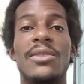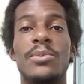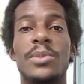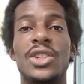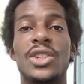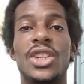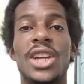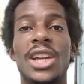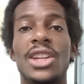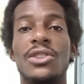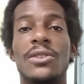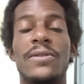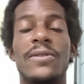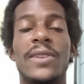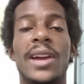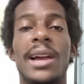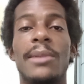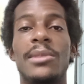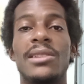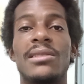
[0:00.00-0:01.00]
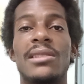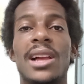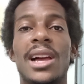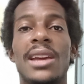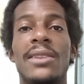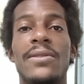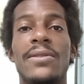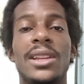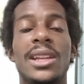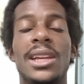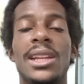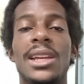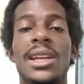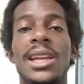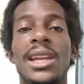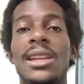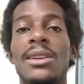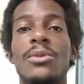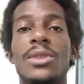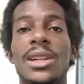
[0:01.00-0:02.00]
but change your family's life and
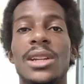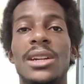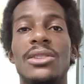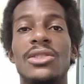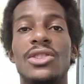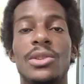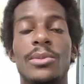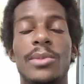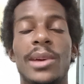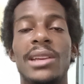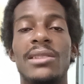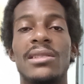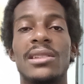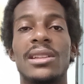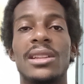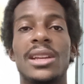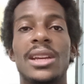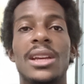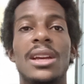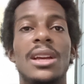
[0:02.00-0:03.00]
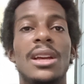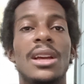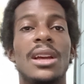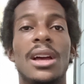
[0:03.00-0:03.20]
anyone else you basically